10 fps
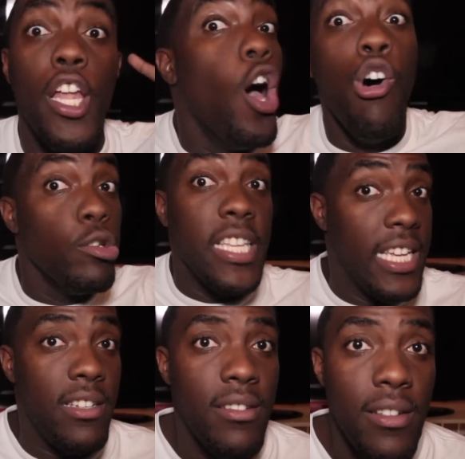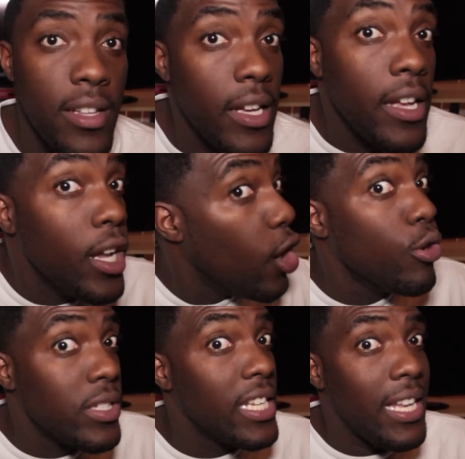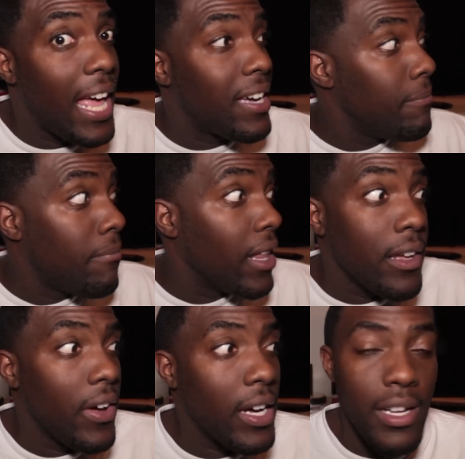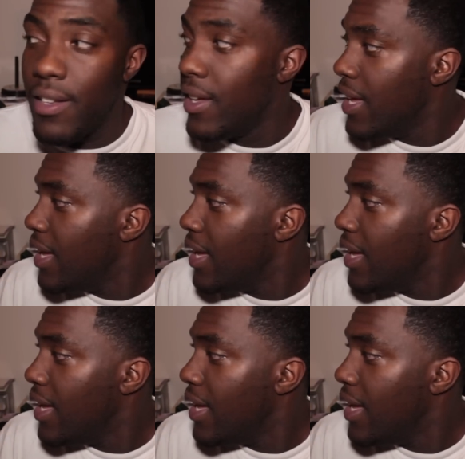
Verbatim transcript: lose it. Lose it like a motherfucker.